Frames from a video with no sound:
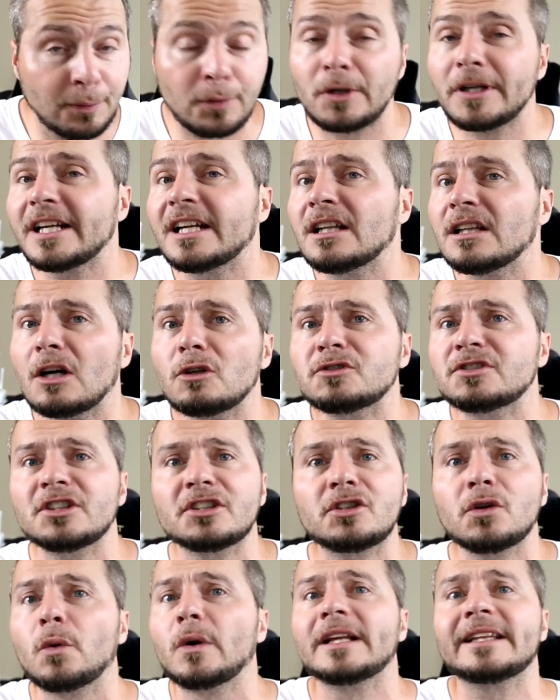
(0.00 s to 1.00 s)
pretty close to
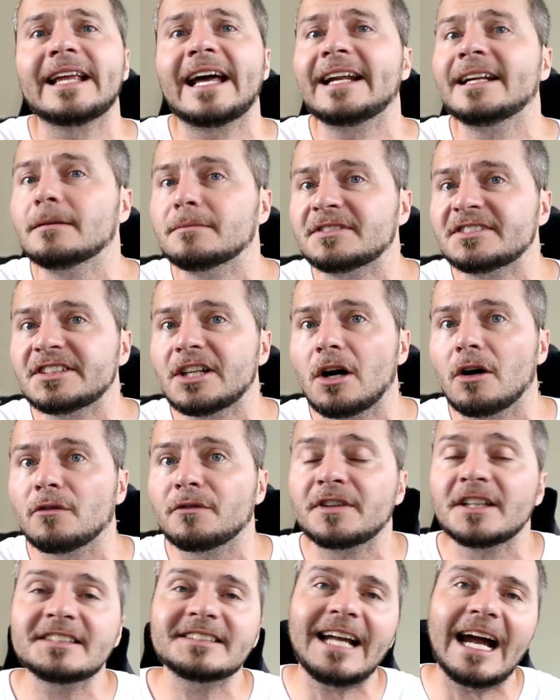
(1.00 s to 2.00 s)
doing that
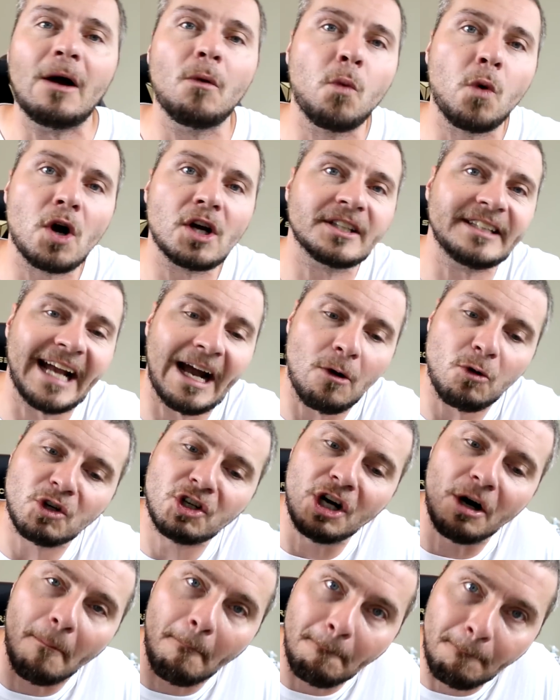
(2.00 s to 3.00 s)
himself. This guy worked out
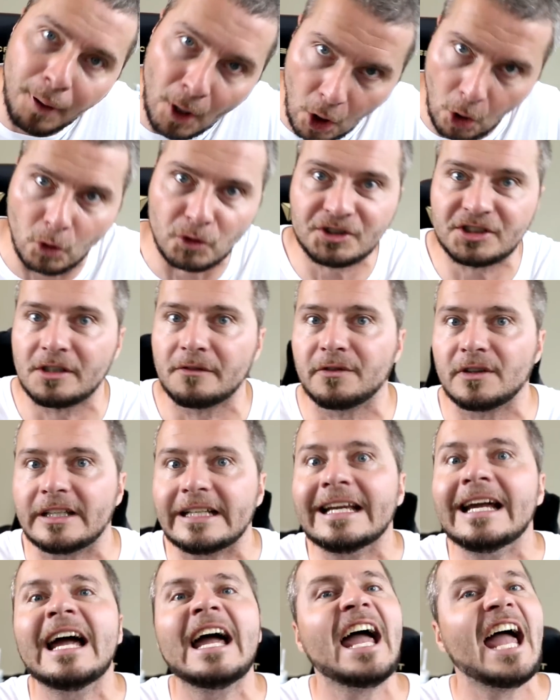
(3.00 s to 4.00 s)

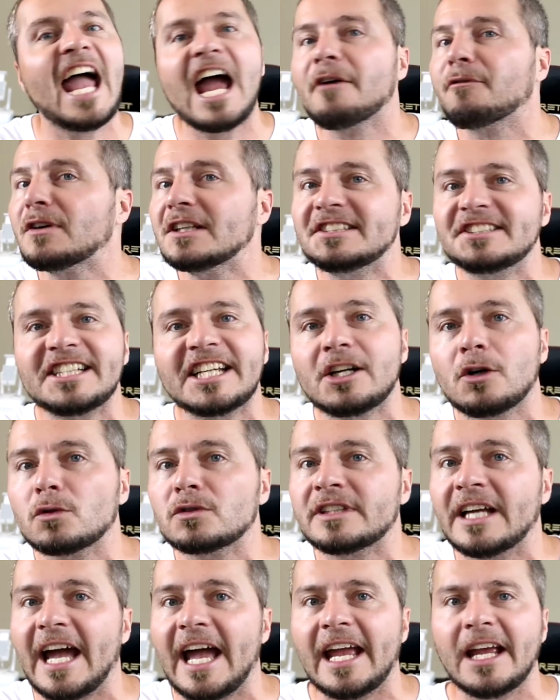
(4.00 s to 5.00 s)
compulsively every single
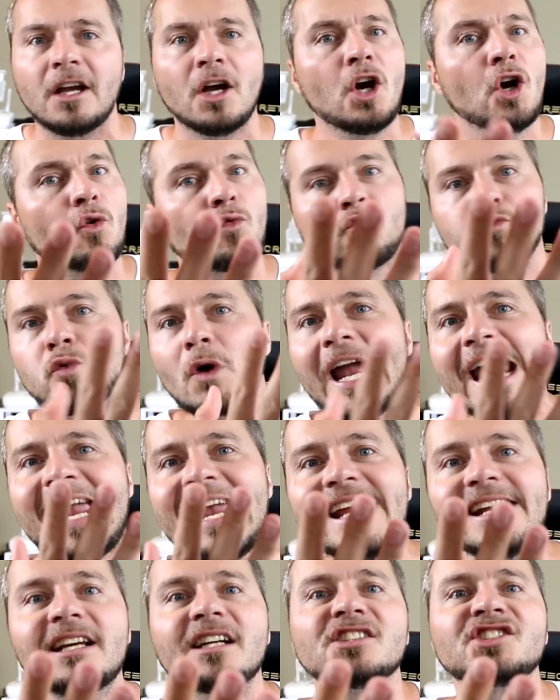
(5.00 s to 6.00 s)
day.
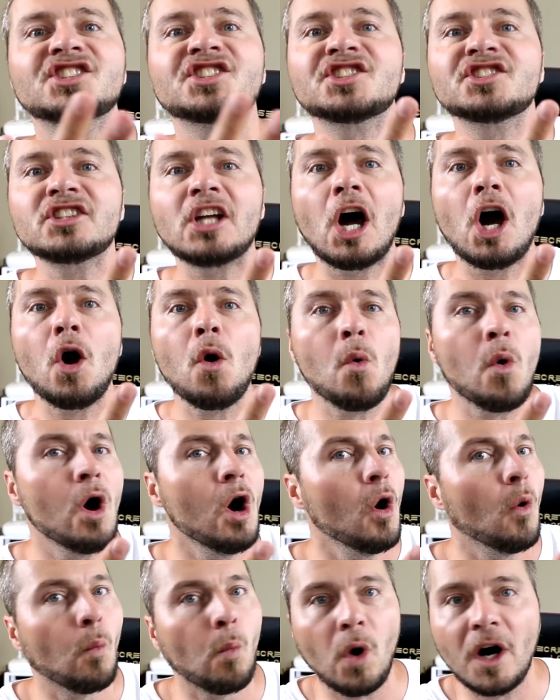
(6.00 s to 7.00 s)
Rain,
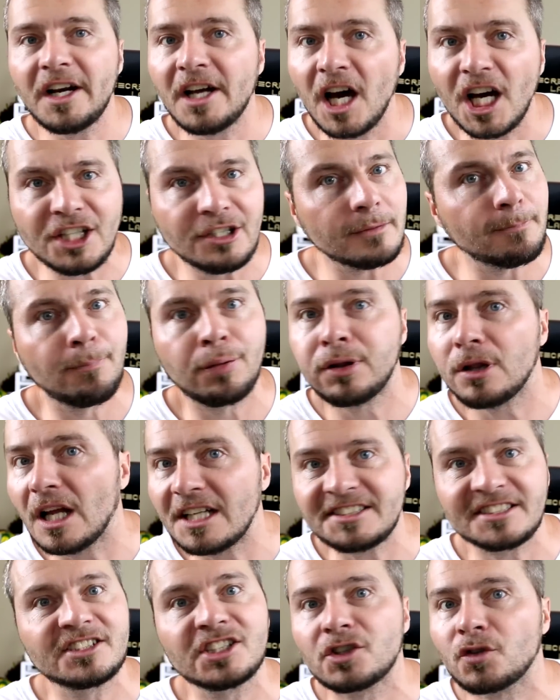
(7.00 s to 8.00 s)
snow, one hundred
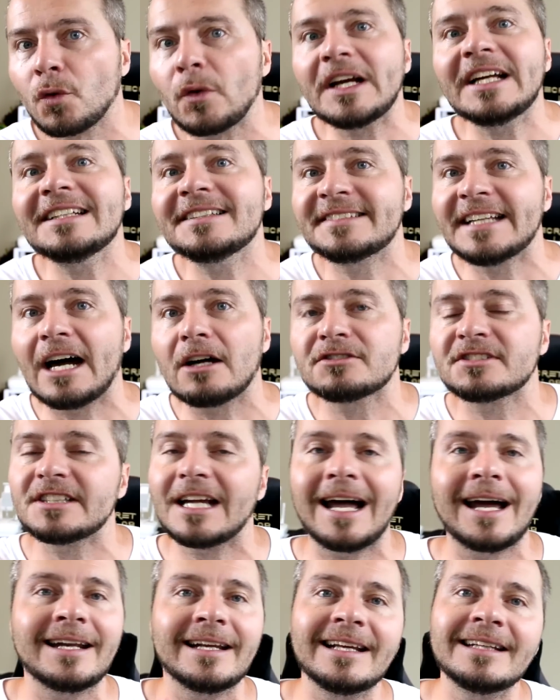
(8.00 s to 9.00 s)
plus degrees
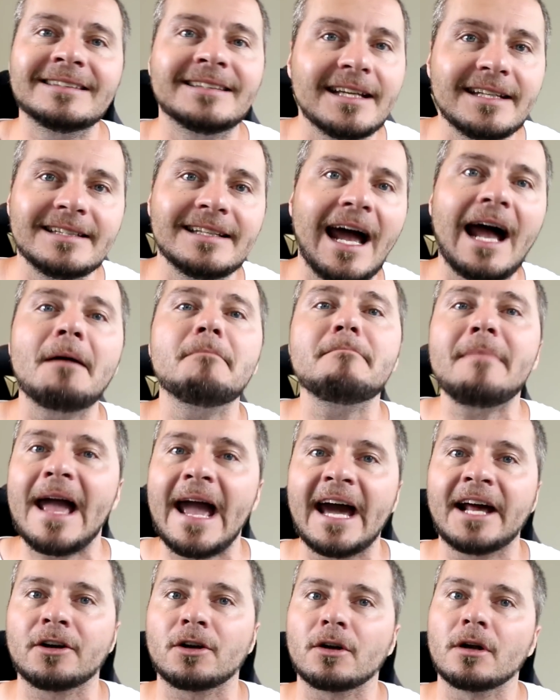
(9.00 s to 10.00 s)
outside, it did not
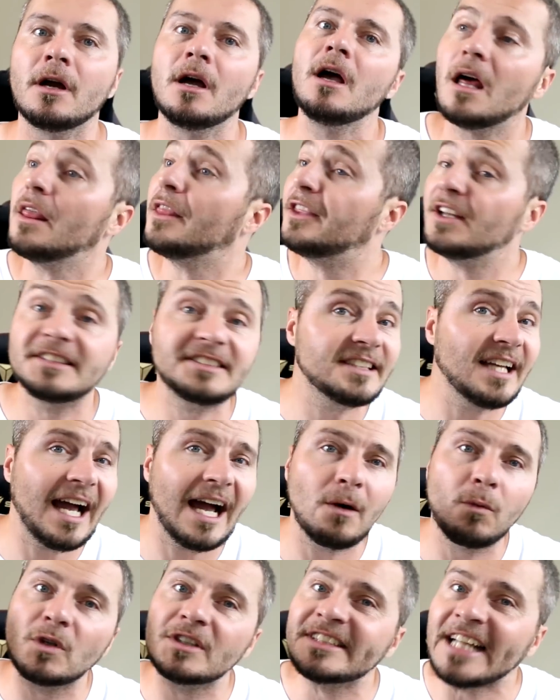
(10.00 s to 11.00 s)
matter. This
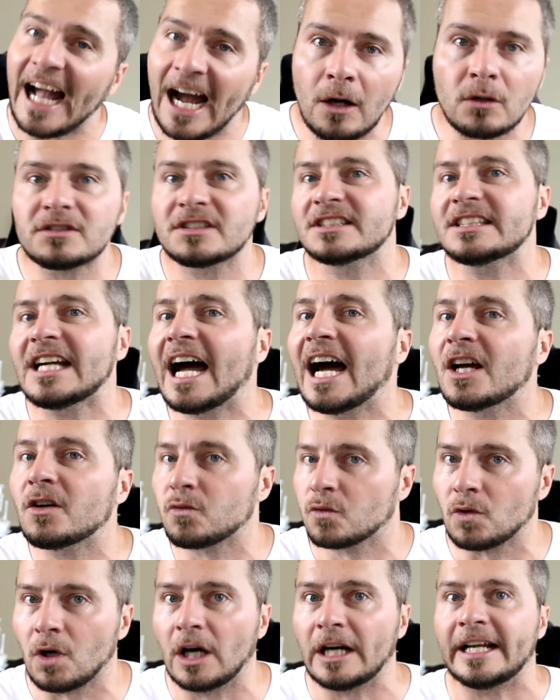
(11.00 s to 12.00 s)
guy was outside
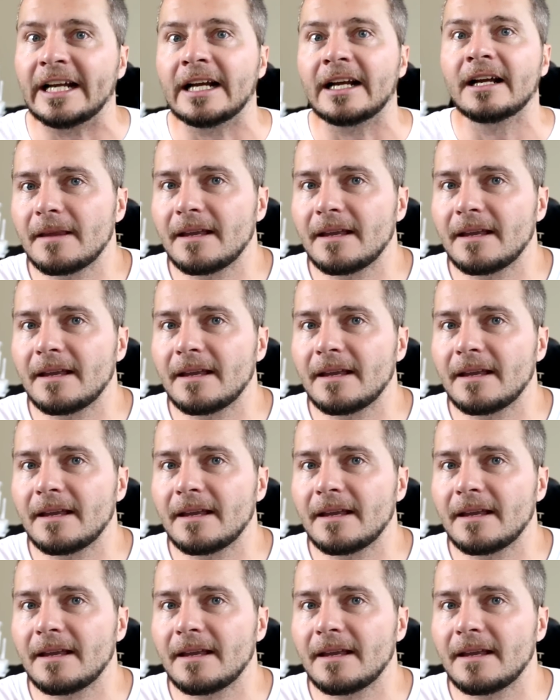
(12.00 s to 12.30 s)
running.